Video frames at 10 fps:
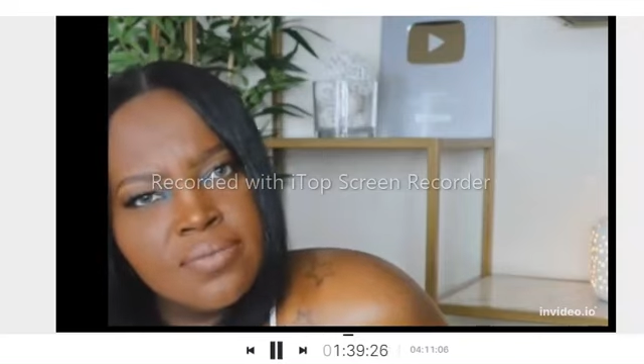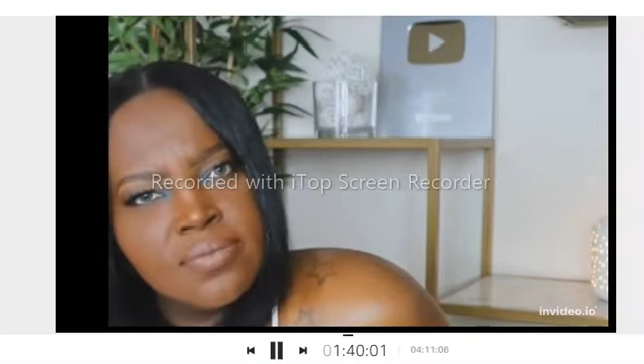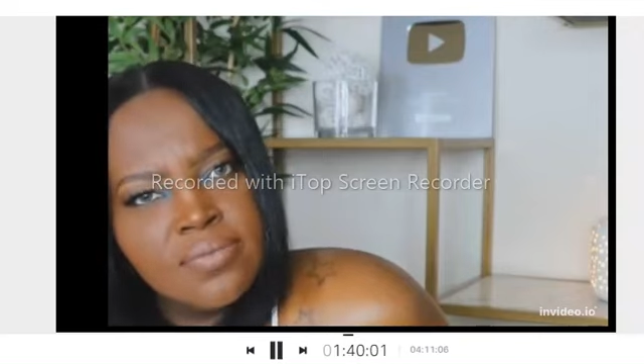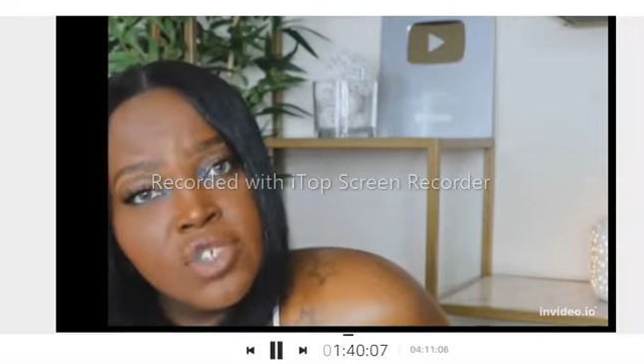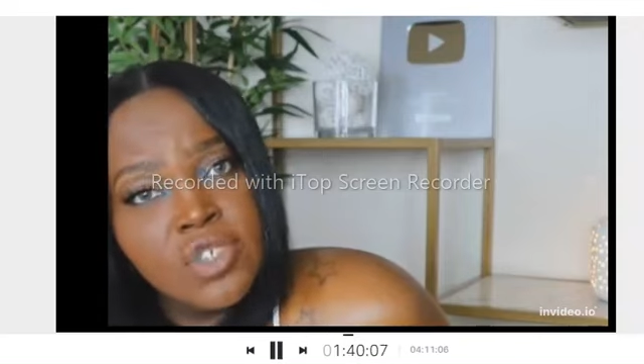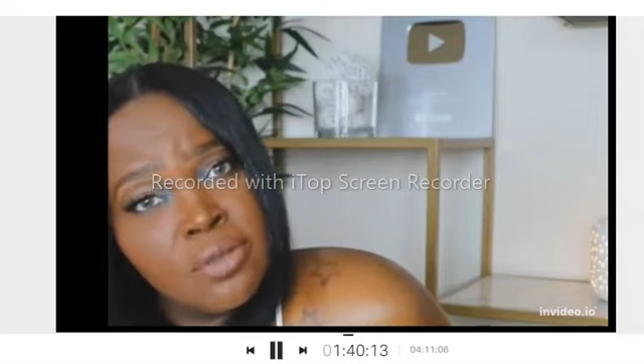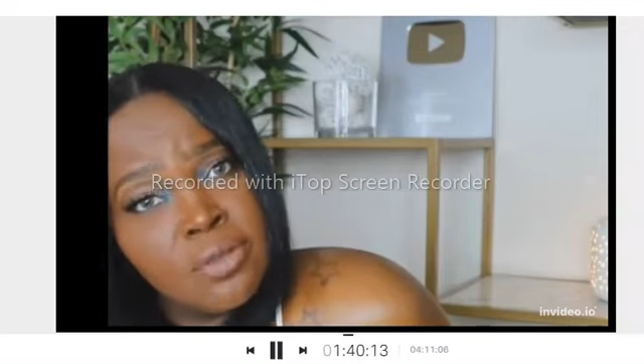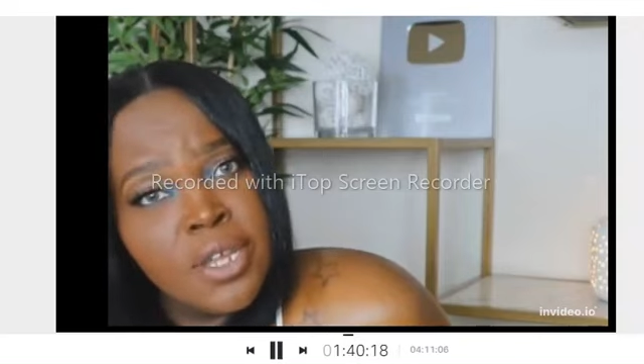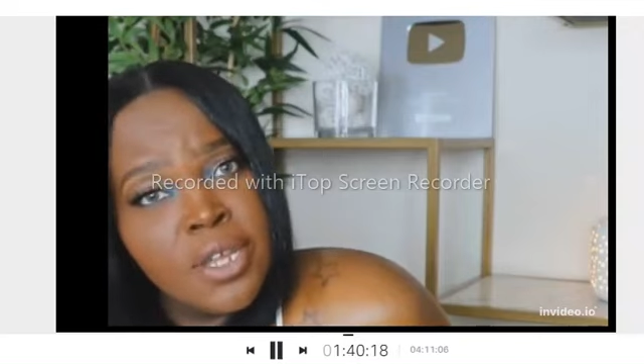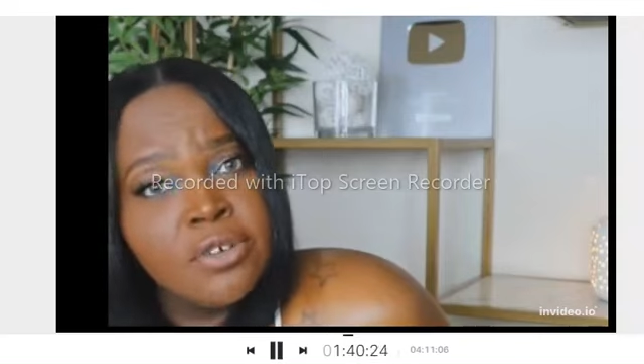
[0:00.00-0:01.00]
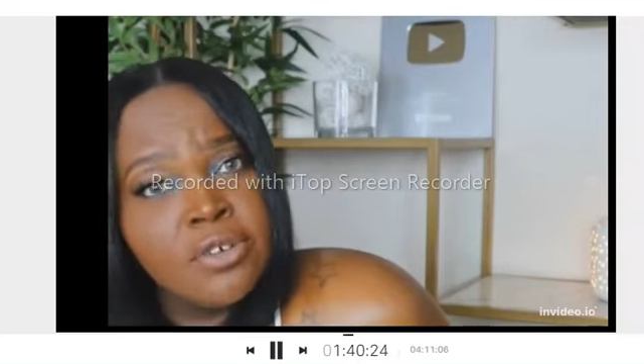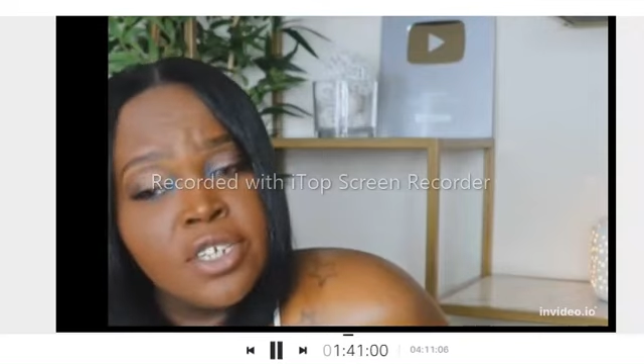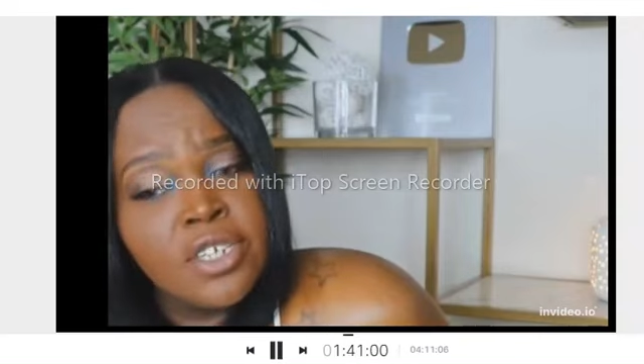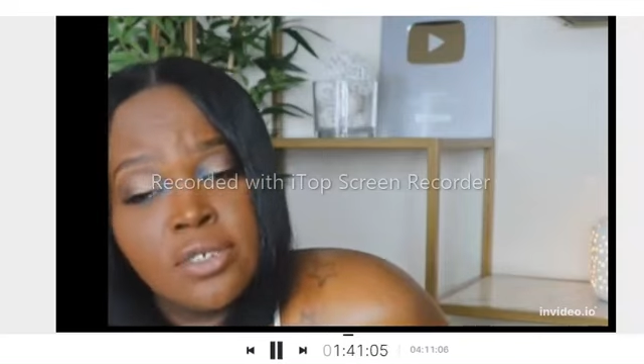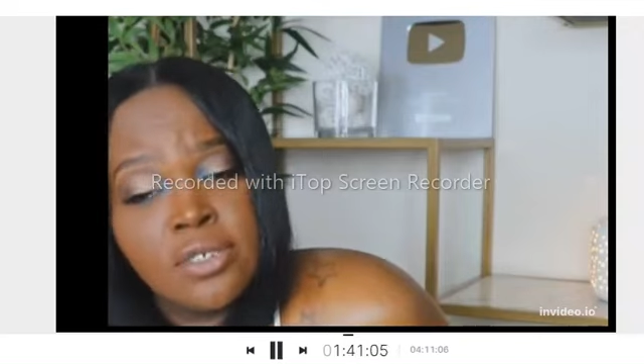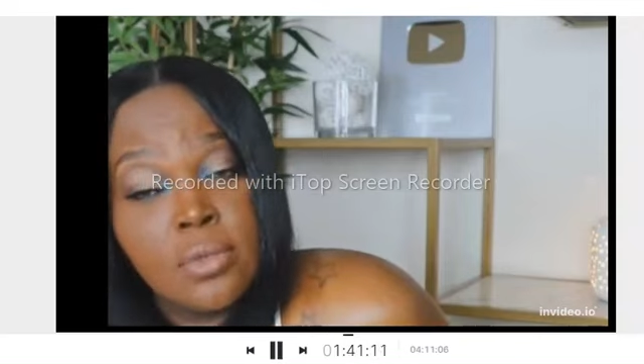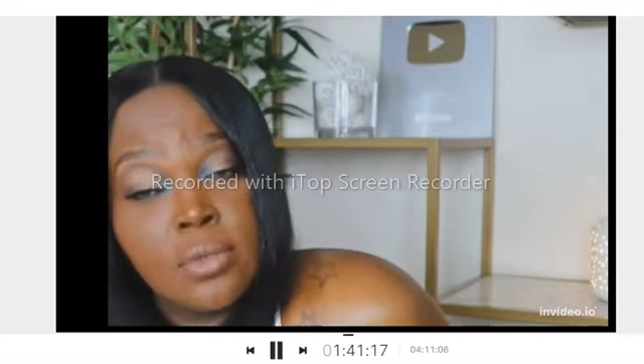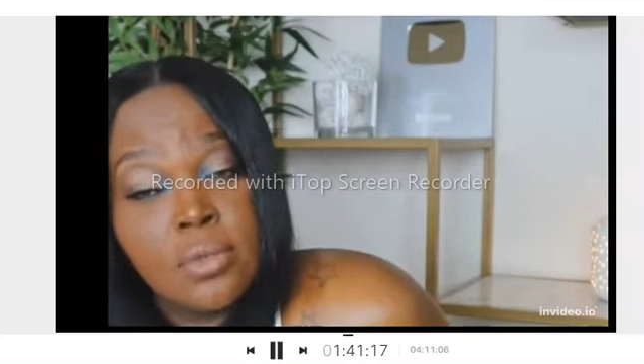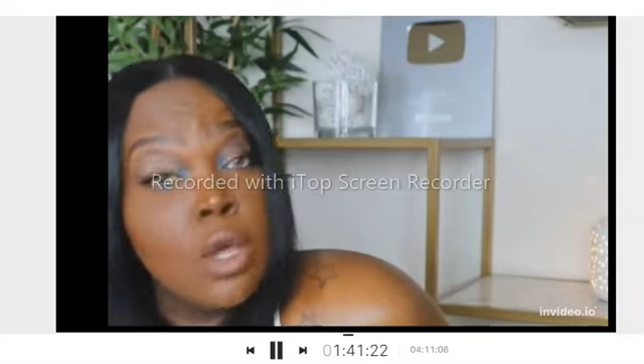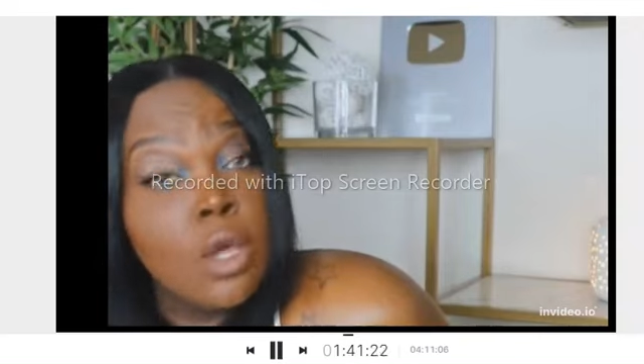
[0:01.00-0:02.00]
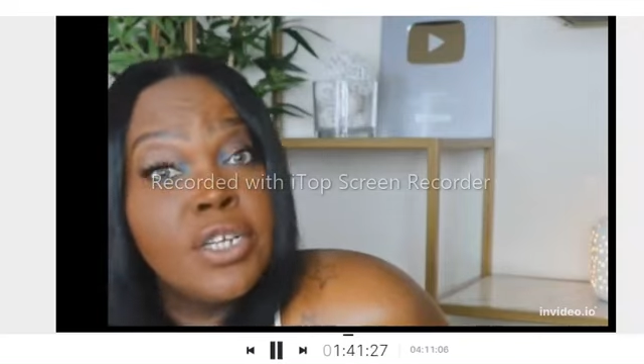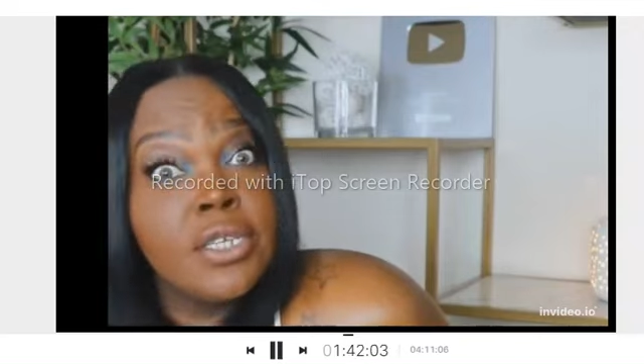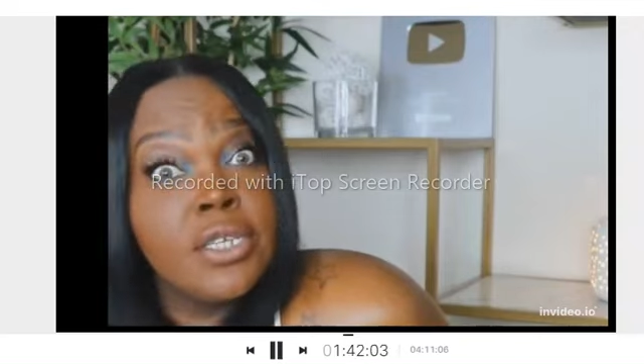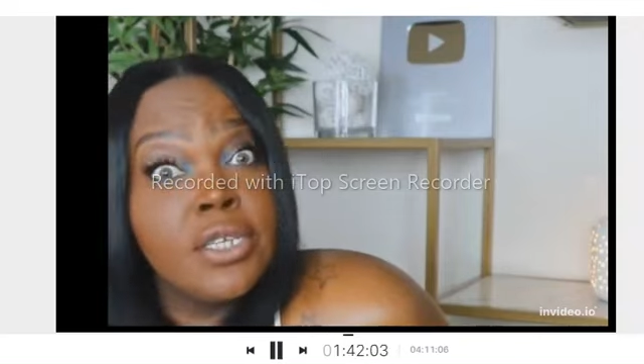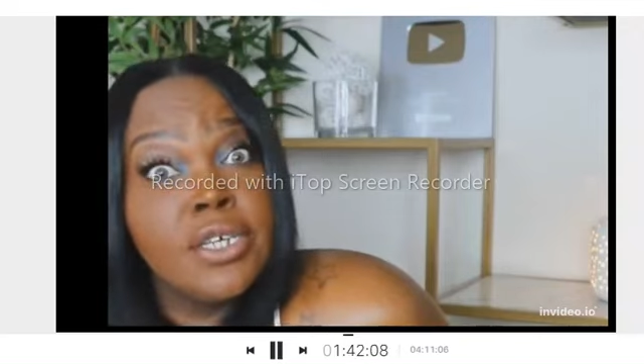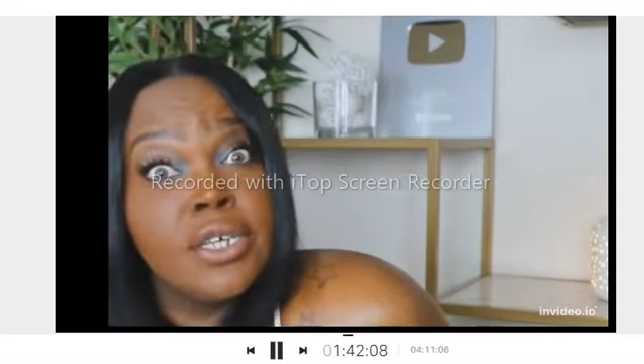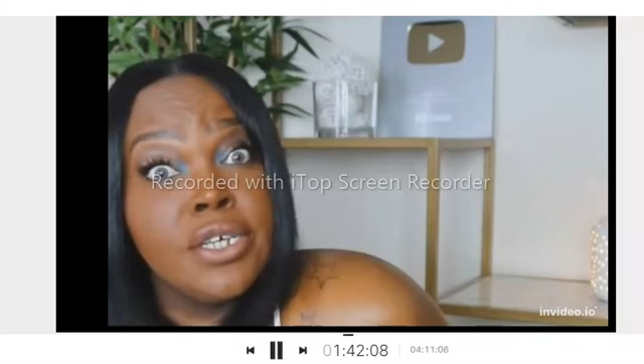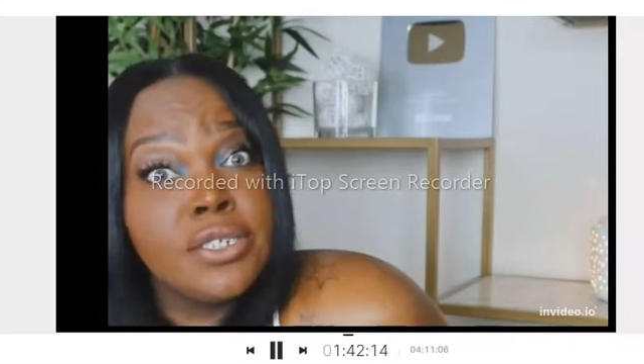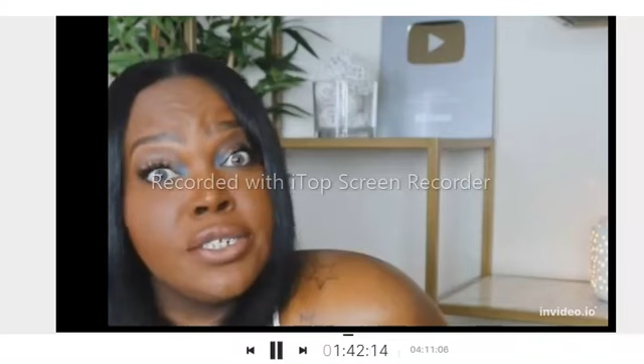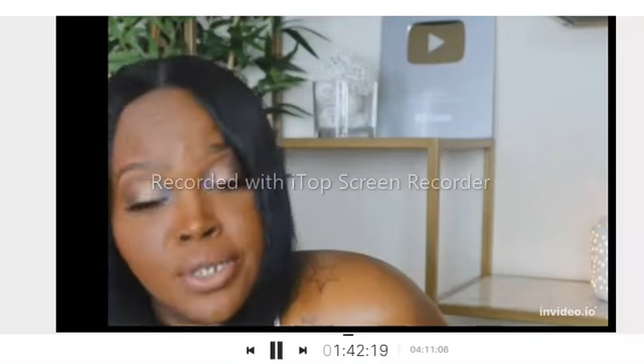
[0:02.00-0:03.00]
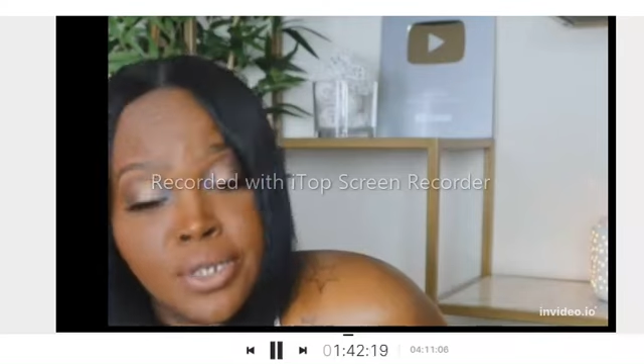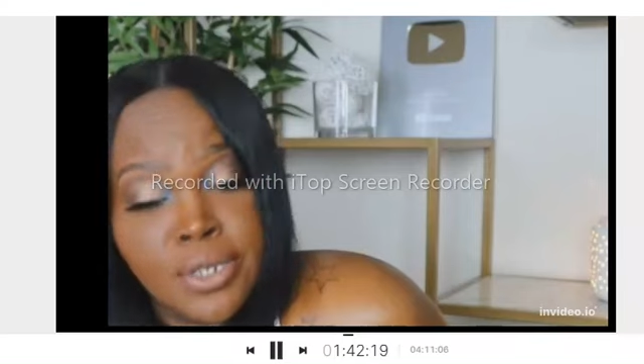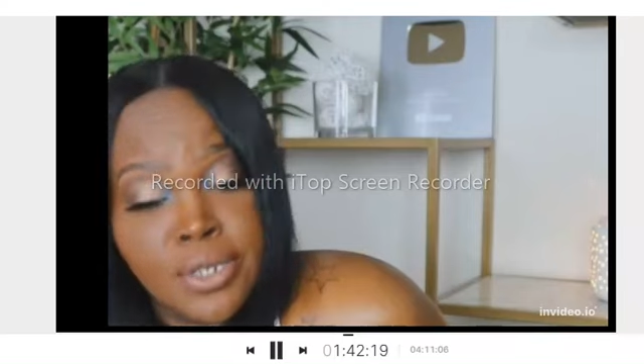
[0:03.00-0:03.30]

Check your microaggression. Oh, it doesn't stop here.